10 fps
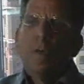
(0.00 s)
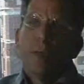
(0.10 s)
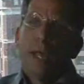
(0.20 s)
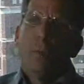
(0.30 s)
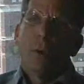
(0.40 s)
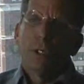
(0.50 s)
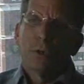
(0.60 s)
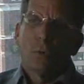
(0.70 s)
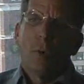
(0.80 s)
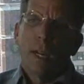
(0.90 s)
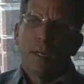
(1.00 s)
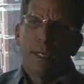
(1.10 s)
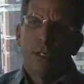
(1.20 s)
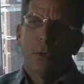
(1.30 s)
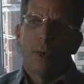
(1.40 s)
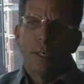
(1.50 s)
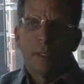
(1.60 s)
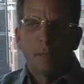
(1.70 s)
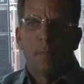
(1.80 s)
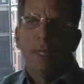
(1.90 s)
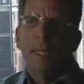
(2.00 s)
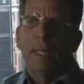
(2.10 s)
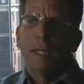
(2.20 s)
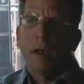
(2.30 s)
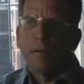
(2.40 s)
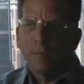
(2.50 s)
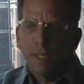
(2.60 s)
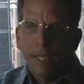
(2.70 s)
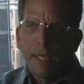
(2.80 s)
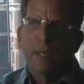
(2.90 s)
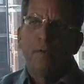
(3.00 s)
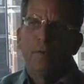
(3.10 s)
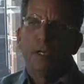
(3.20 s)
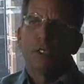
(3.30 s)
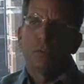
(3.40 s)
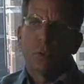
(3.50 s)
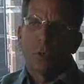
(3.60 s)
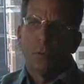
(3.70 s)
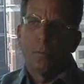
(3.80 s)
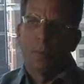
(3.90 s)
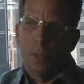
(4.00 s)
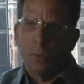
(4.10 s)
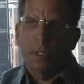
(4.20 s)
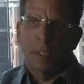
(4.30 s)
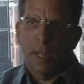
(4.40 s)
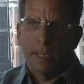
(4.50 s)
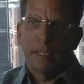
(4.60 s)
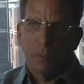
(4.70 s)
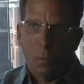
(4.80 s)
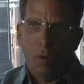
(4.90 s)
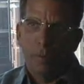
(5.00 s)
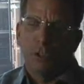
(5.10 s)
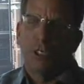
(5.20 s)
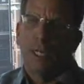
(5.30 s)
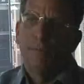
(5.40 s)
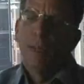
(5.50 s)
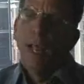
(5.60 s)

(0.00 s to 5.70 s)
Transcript: They were directly doing the bidding of the individual who built the Nazi war machine.